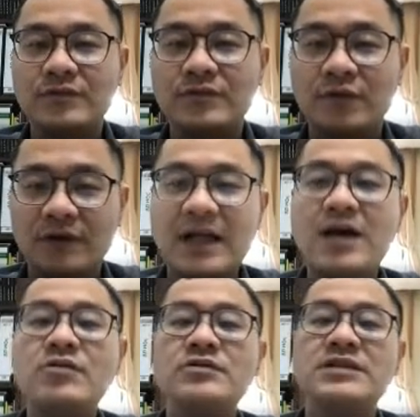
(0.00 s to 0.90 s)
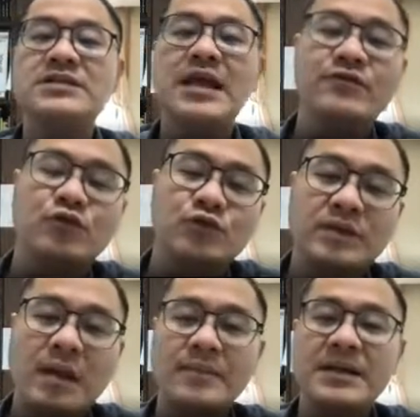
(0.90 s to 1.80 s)
for now, just have to
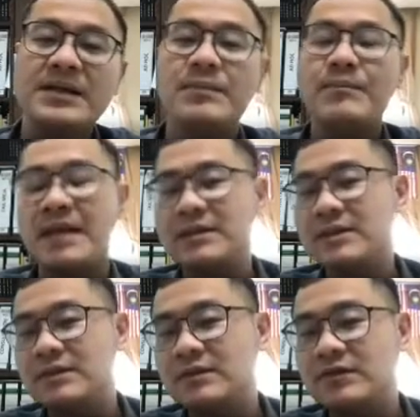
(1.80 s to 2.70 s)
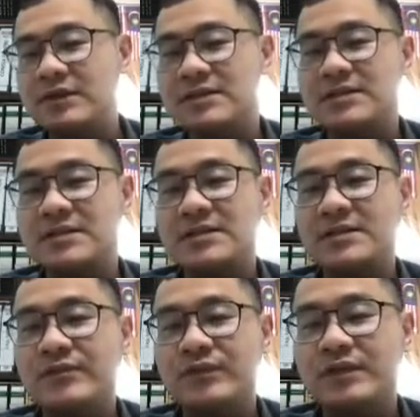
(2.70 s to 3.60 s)
remember the pattern first.
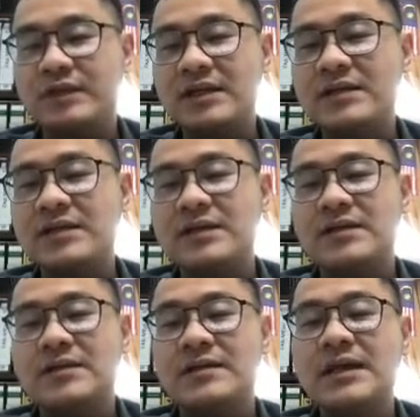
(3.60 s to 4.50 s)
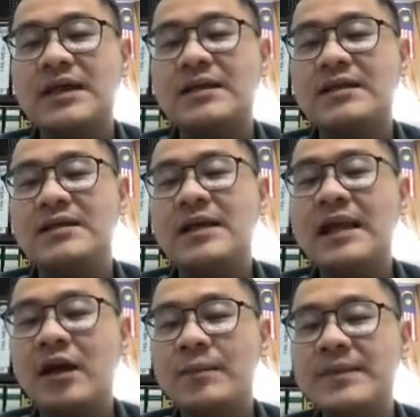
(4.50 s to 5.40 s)
Okay, lag
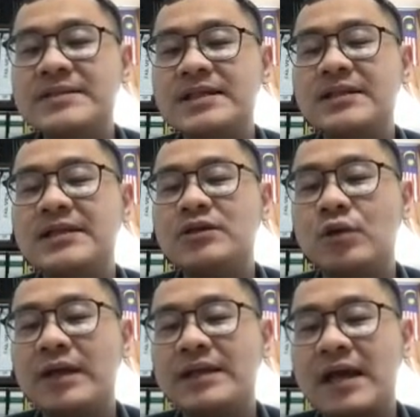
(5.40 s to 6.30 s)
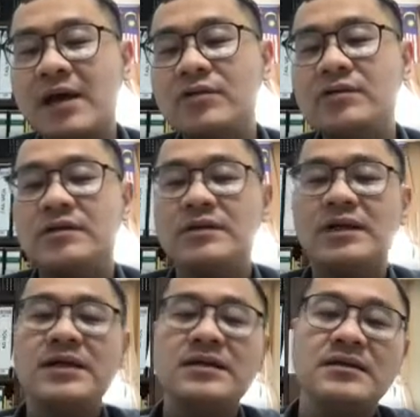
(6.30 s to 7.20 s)
compensator going down.
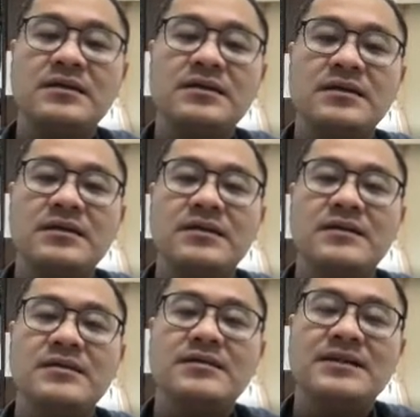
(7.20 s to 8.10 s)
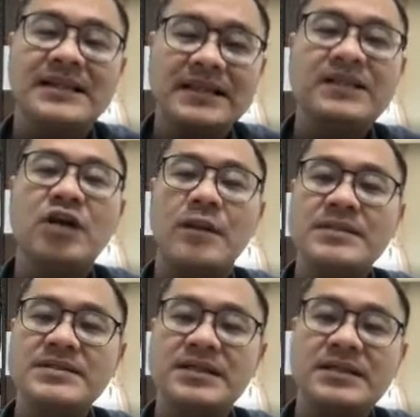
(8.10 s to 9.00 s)
Okay, lead
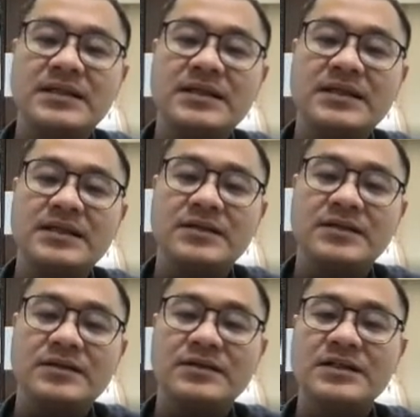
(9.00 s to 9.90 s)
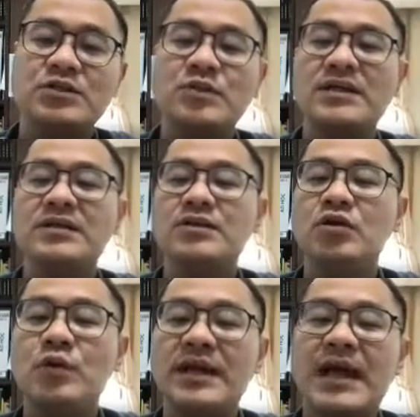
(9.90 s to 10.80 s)
compensator, this one
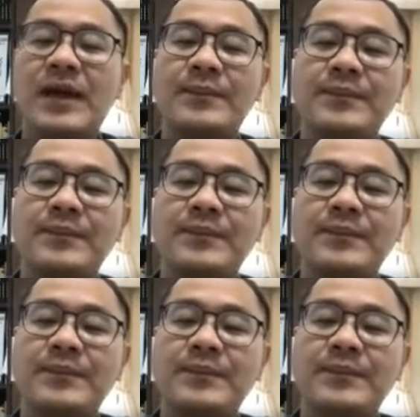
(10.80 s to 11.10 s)
going up.